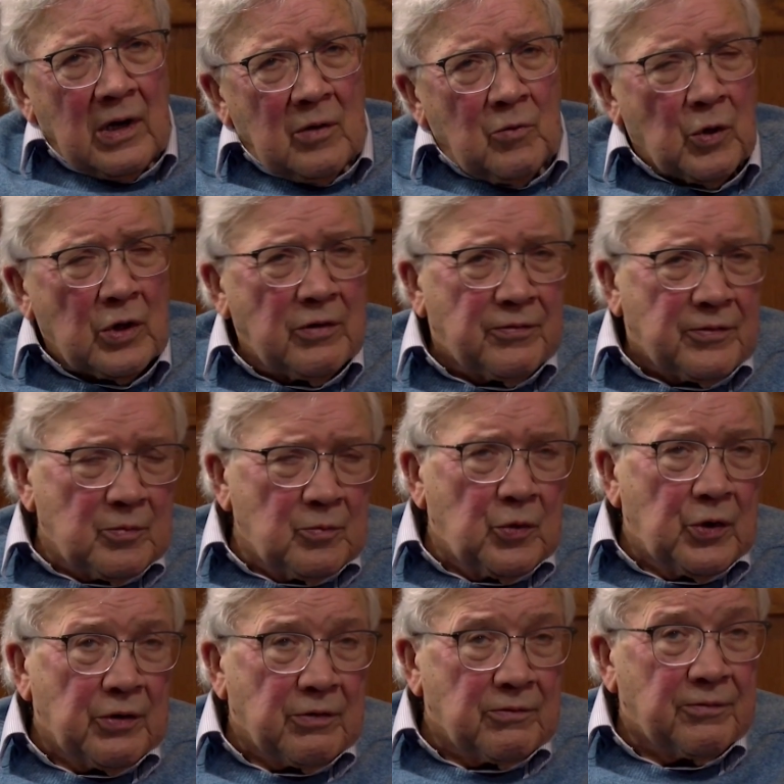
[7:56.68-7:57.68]
One of them
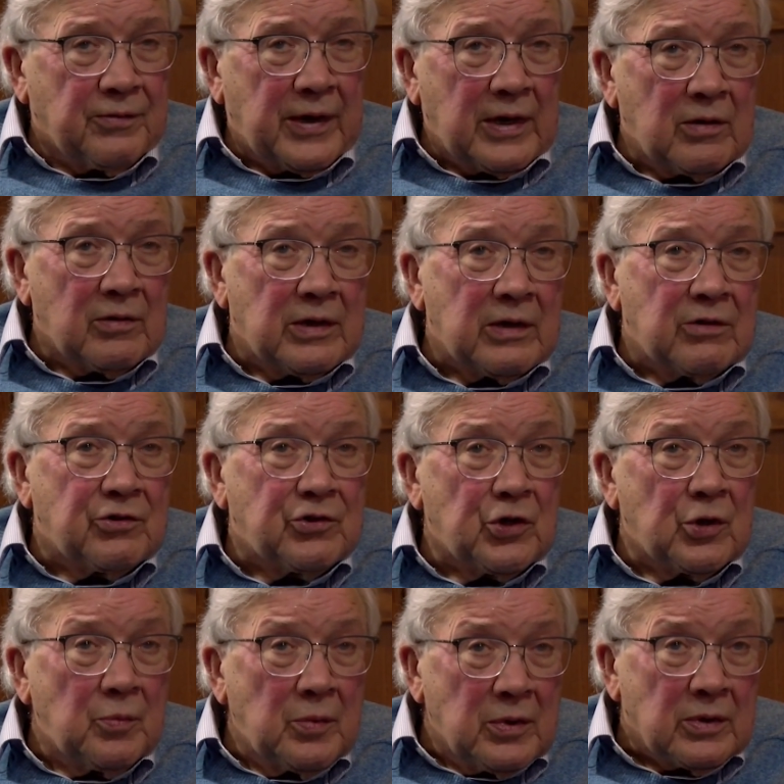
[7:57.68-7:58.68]
was, in fact, the
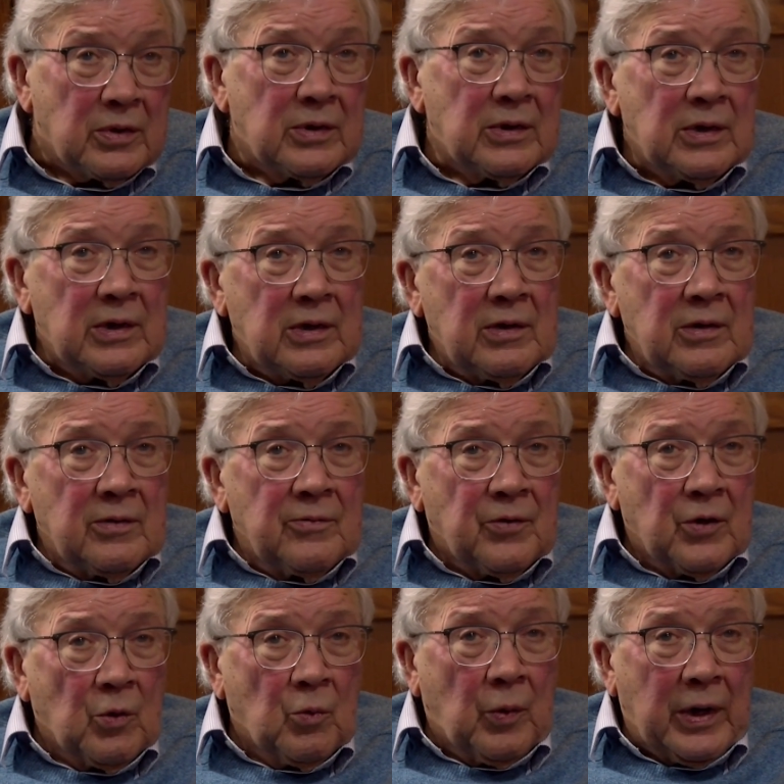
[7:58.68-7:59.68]
chairman
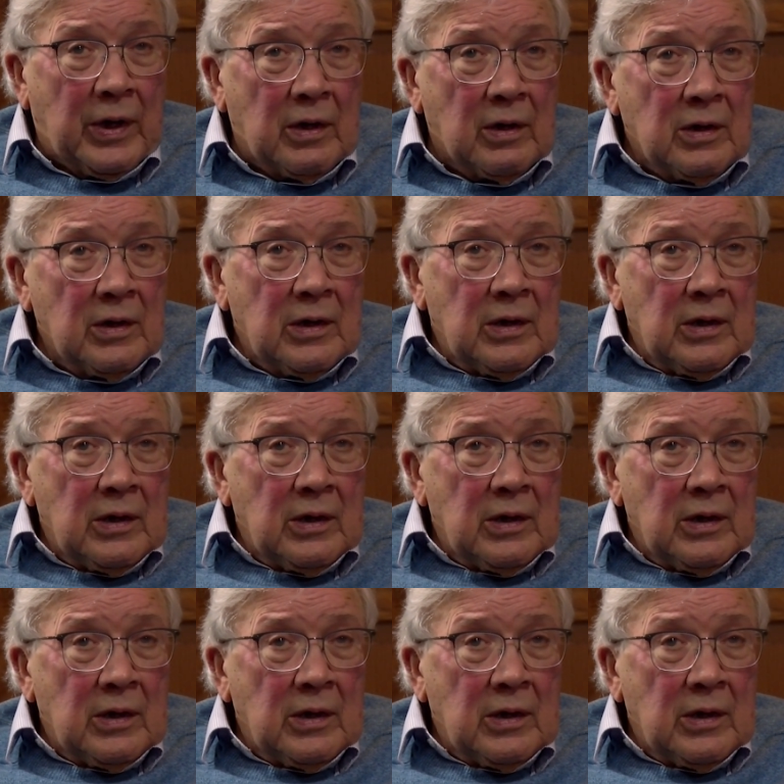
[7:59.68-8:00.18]
for a while.